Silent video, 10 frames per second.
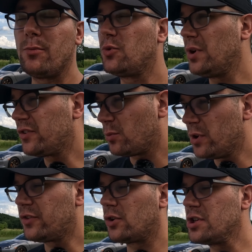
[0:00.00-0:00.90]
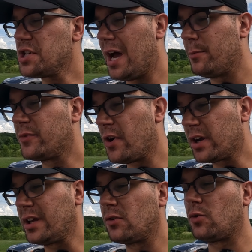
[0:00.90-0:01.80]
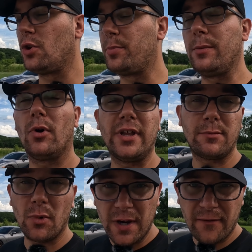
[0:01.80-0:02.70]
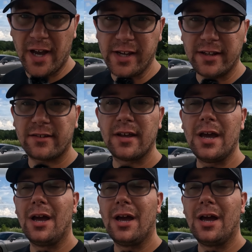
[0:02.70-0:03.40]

I'm doing some research, I'm talking to the people that modified it.